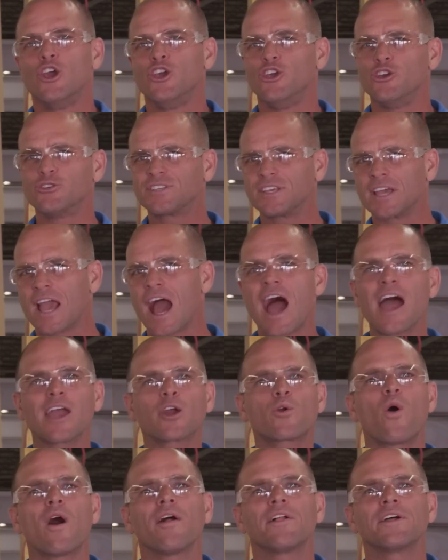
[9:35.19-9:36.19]
Using high
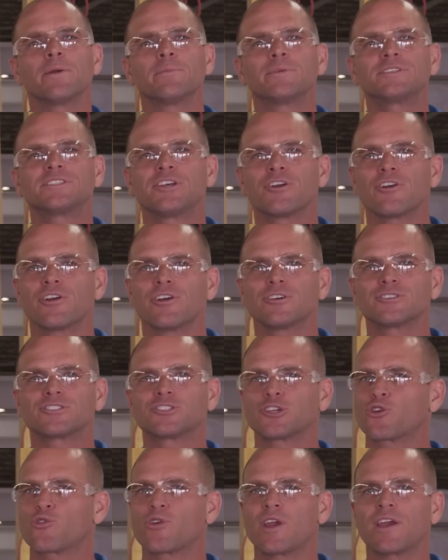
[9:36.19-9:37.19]
quality materials
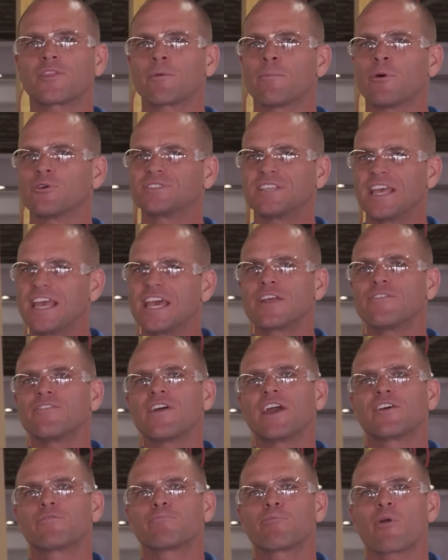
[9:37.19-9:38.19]
to create the most
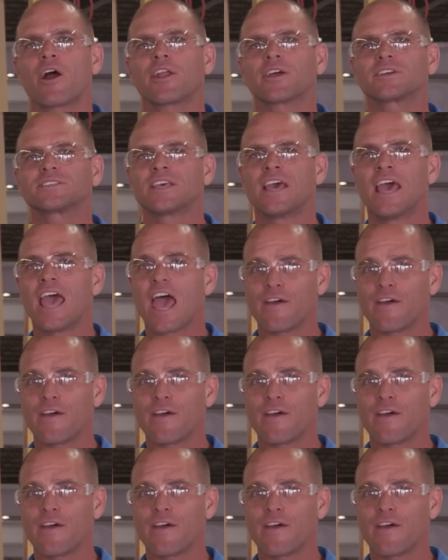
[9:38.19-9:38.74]
innovative products